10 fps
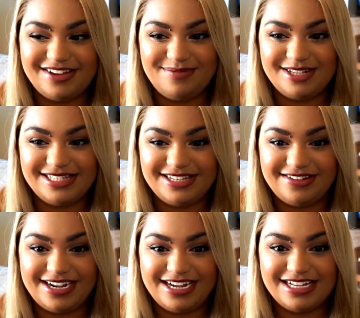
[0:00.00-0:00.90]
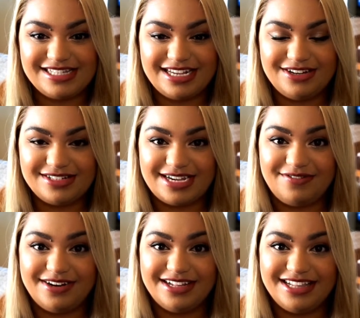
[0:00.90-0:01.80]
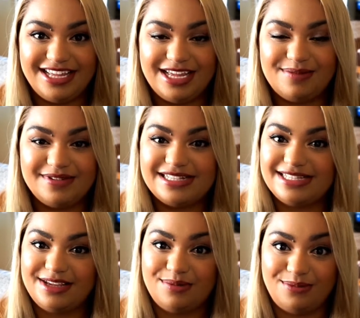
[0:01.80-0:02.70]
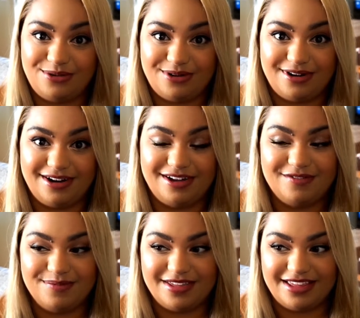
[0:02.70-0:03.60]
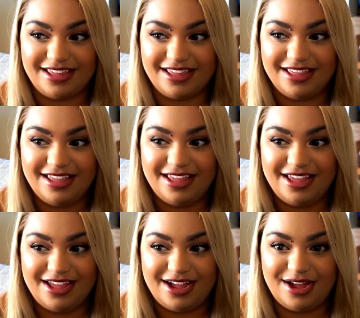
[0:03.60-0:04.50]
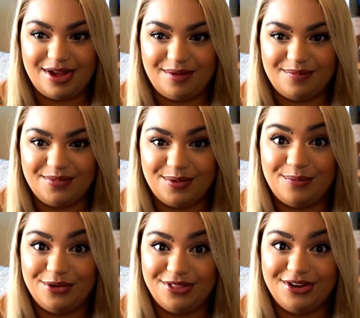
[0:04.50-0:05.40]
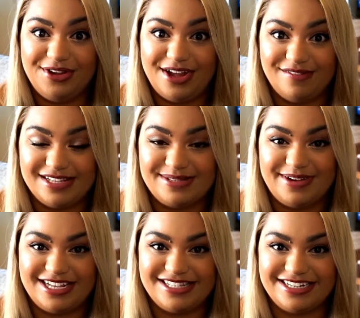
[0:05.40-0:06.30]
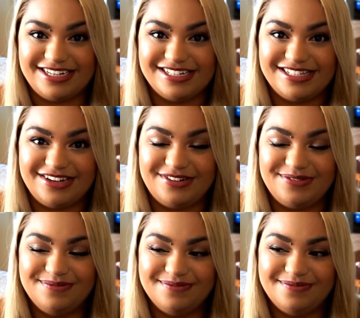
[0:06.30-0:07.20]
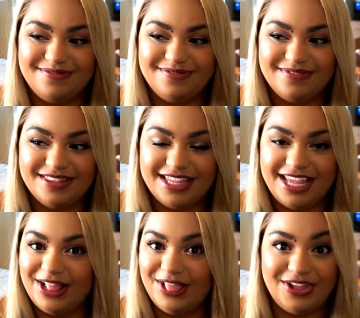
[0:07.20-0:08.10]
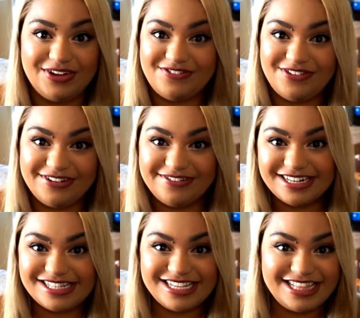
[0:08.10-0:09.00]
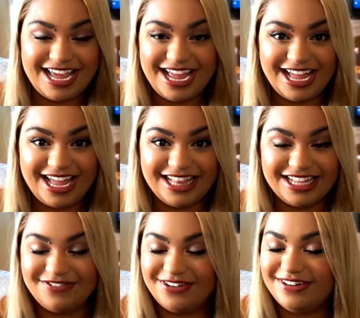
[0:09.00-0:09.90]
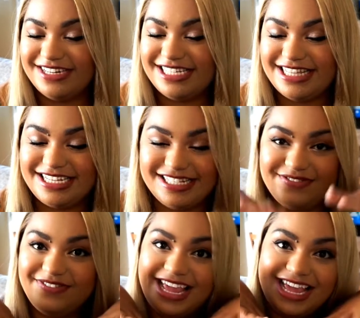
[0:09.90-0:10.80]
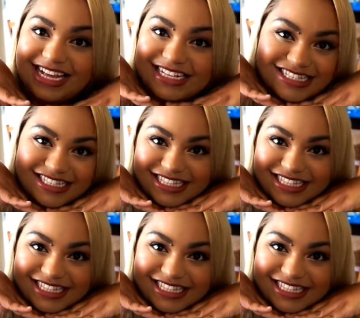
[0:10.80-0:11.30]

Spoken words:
I've missed you guys, and you'll definitely be seeing more of me, more than you have this past year. So look forward to that. Look forward to this face.